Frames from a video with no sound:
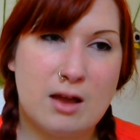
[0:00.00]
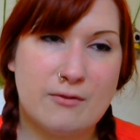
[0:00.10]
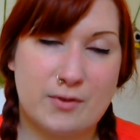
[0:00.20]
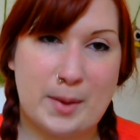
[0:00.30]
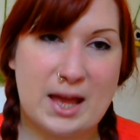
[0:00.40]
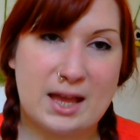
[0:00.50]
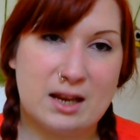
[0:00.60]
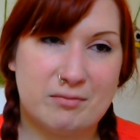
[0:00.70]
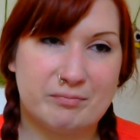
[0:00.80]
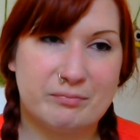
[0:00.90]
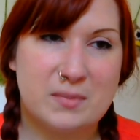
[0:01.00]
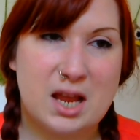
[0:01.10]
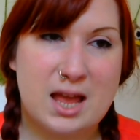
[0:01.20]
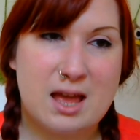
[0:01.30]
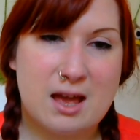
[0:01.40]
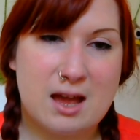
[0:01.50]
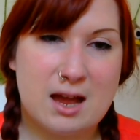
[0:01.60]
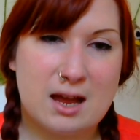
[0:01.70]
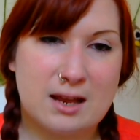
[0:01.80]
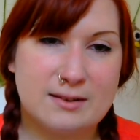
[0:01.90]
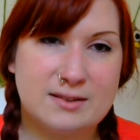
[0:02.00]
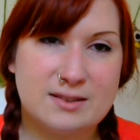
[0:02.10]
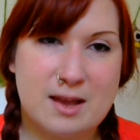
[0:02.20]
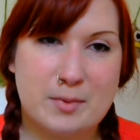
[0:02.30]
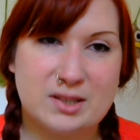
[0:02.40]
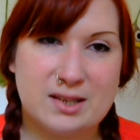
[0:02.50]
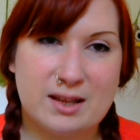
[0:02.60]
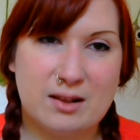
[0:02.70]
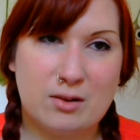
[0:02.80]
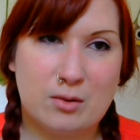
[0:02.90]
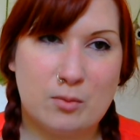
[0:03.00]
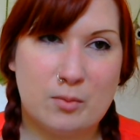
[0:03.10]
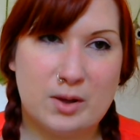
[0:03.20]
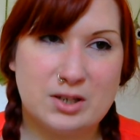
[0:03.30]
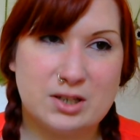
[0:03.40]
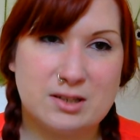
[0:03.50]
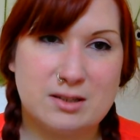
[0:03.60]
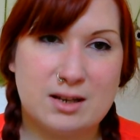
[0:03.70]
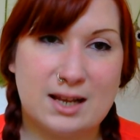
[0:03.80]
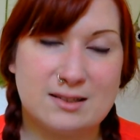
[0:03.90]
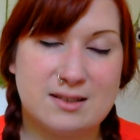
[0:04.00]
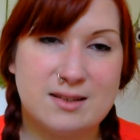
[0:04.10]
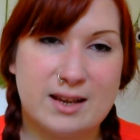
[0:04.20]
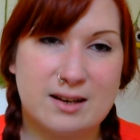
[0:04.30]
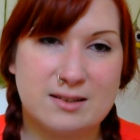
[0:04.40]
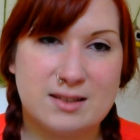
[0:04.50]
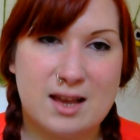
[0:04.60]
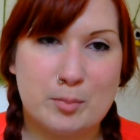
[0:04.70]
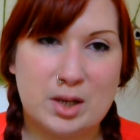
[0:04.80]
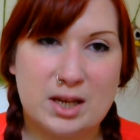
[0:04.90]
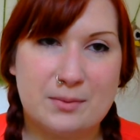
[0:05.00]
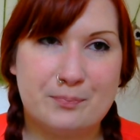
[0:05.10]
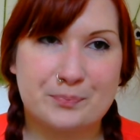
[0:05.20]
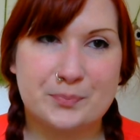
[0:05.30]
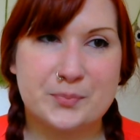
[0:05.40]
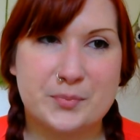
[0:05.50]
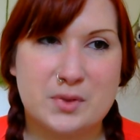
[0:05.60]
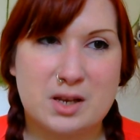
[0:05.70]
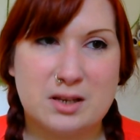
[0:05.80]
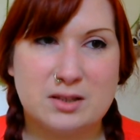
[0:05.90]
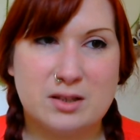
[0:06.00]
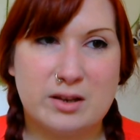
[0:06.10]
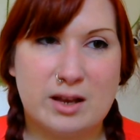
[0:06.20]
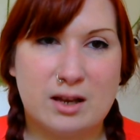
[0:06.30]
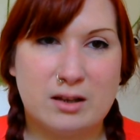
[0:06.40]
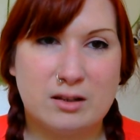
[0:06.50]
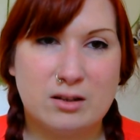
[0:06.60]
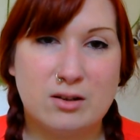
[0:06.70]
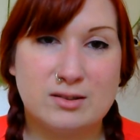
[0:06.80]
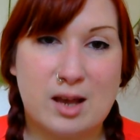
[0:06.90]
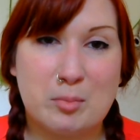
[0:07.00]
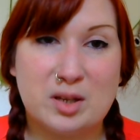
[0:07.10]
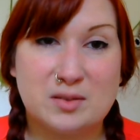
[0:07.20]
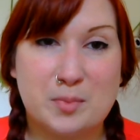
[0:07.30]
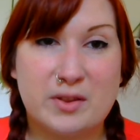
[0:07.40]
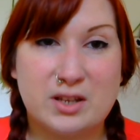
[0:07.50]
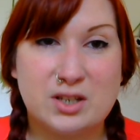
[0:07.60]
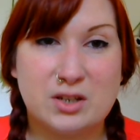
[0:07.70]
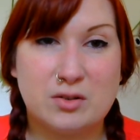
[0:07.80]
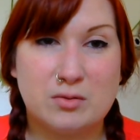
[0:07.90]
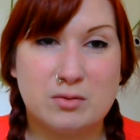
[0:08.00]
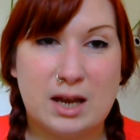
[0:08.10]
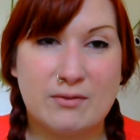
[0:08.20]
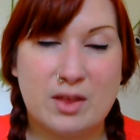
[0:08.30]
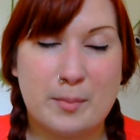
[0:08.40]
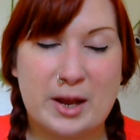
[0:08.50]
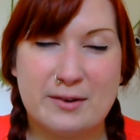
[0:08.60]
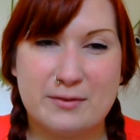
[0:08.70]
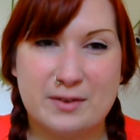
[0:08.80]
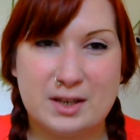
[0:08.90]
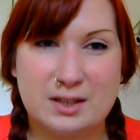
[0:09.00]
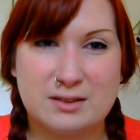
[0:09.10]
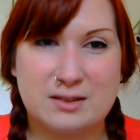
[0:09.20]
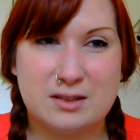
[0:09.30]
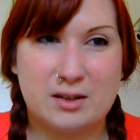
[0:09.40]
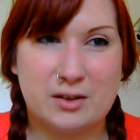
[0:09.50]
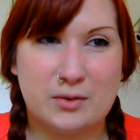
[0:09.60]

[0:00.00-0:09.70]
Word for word: for pain and Stemetil, which is an anti-sickness tablet. So yeah, not of tablets, but they do have their benefits. So